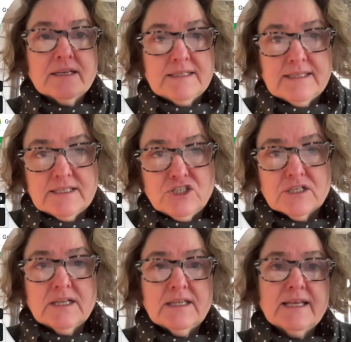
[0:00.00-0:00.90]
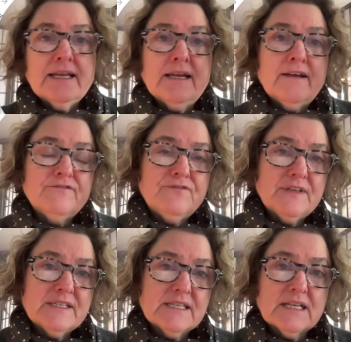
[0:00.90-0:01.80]
digitally,
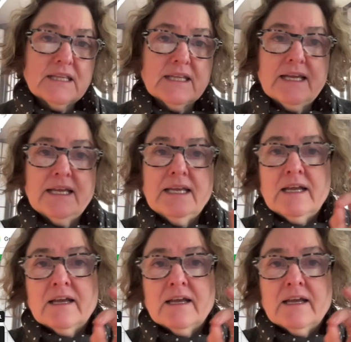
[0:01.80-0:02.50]
physically,